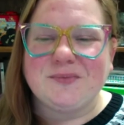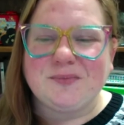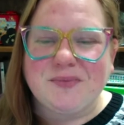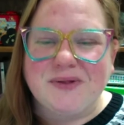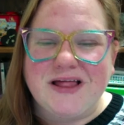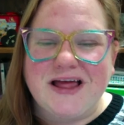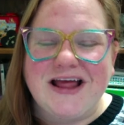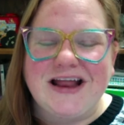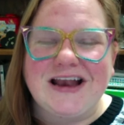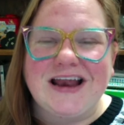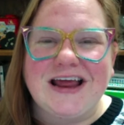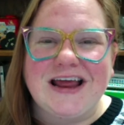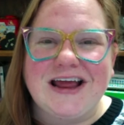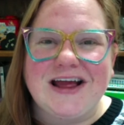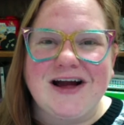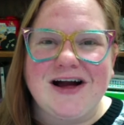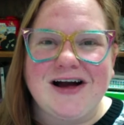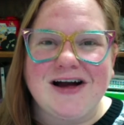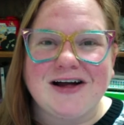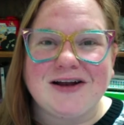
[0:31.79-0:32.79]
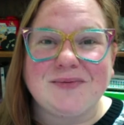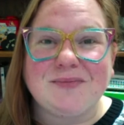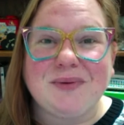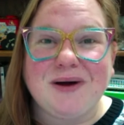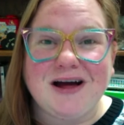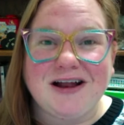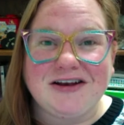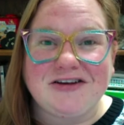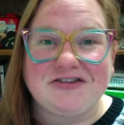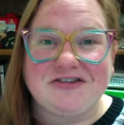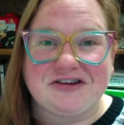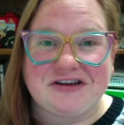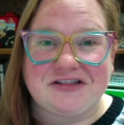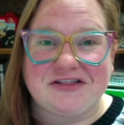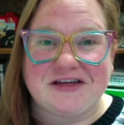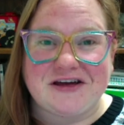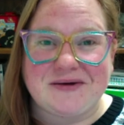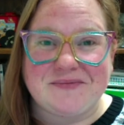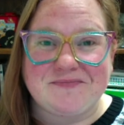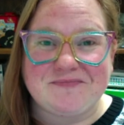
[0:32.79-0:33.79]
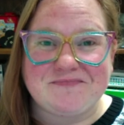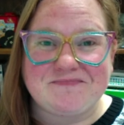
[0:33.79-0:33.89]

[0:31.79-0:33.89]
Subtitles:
planning on punishing them.